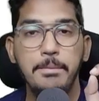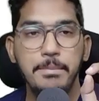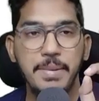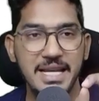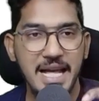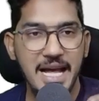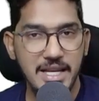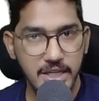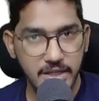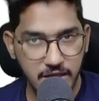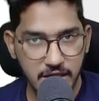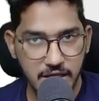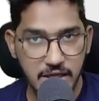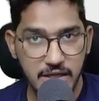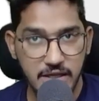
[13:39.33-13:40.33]

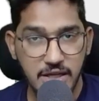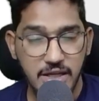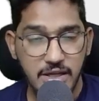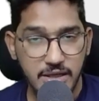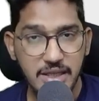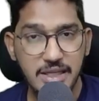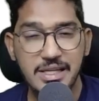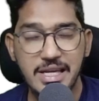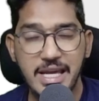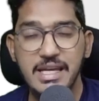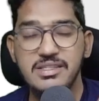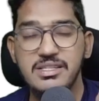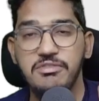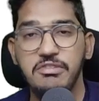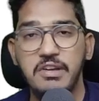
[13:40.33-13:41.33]
penalty in
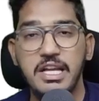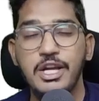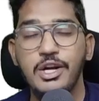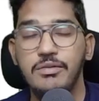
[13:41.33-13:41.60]
case if any